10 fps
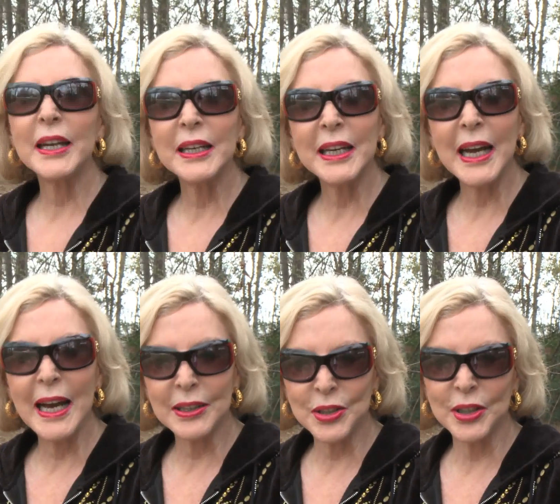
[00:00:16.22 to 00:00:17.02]
can
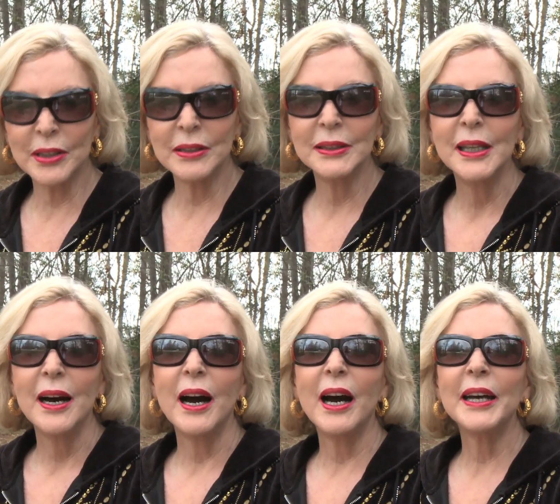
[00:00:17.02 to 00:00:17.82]
catch her,
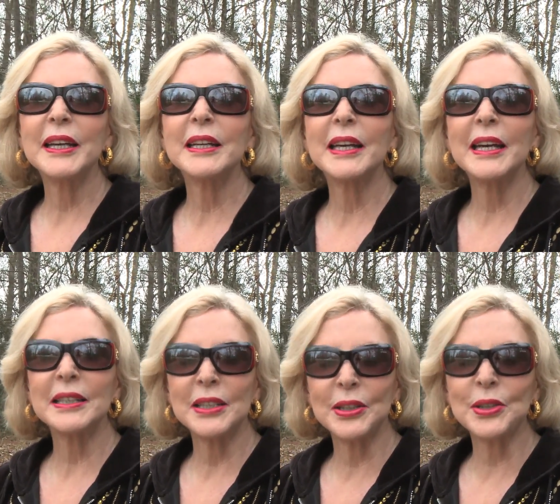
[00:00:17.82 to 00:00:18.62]
I can get
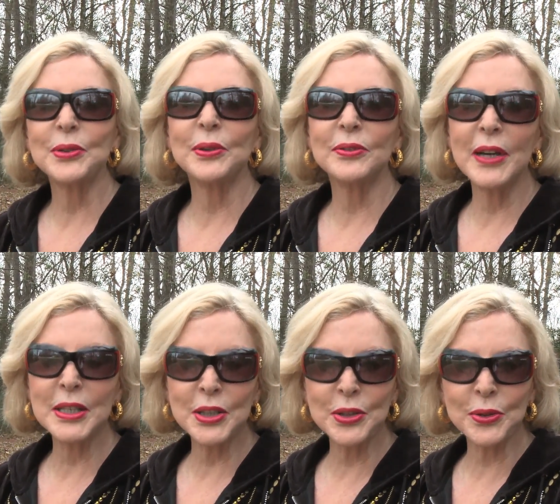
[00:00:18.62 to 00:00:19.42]
her to a
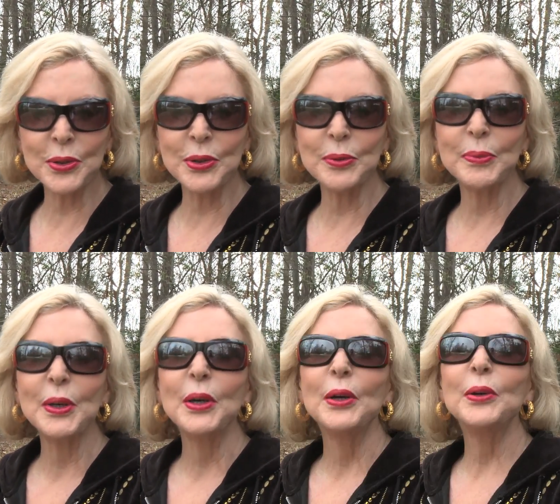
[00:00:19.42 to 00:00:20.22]
rescue group
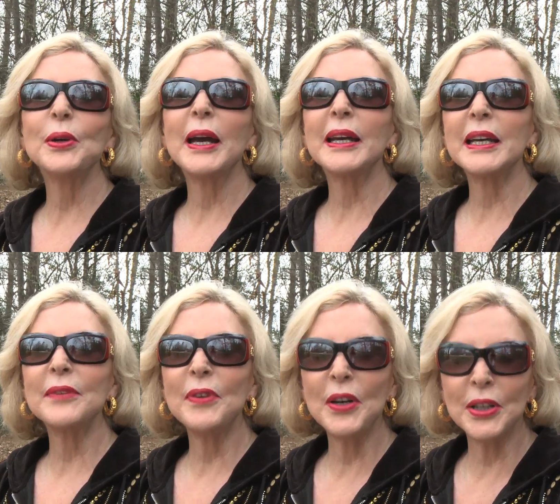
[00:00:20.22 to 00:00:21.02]
who can
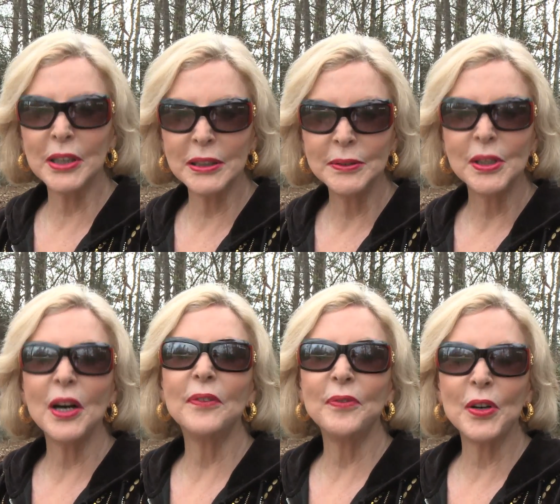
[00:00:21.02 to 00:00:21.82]
give her
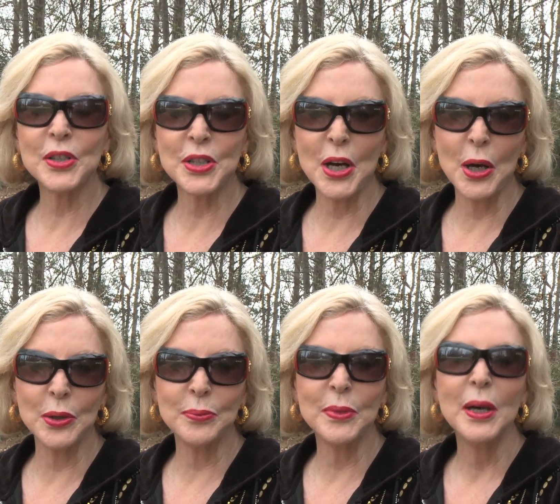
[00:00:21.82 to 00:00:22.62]
a foster
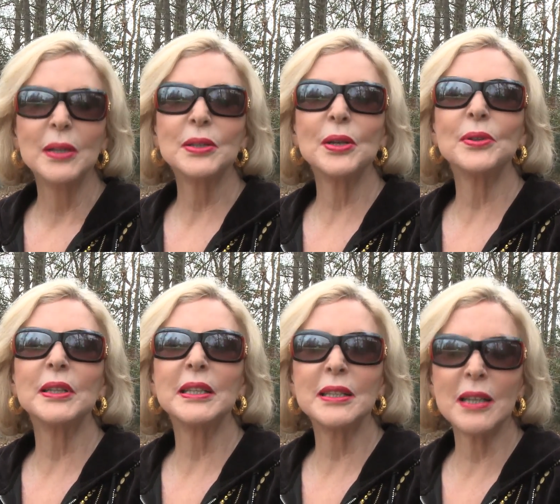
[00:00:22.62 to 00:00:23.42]
home so that
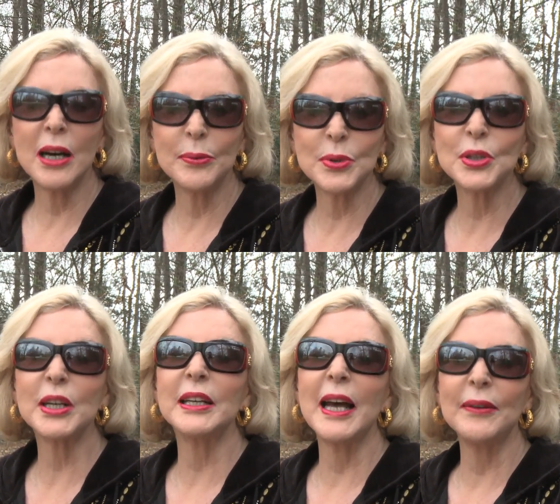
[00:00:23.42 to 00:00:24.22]
in time she
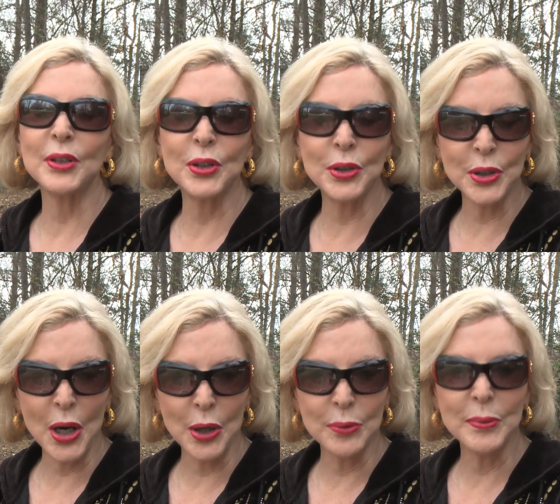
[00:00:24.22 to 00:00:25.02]
can have a good
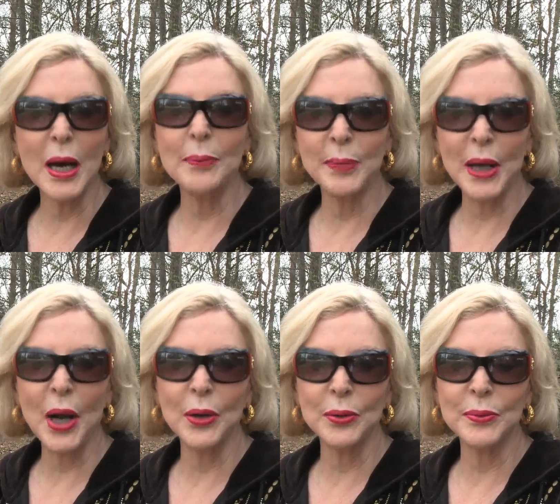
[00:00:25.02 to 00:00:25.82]
home and be
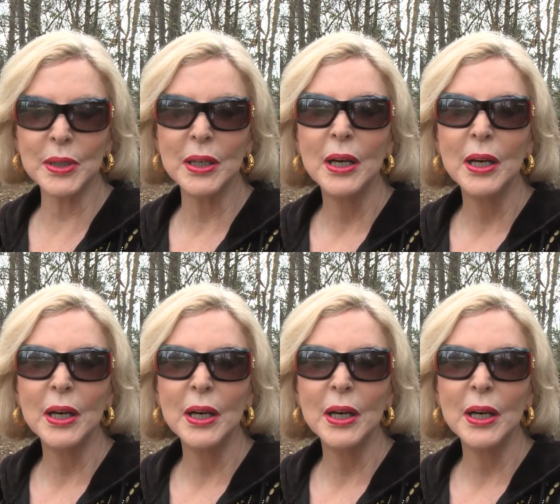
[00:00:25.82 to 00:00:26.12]
homed.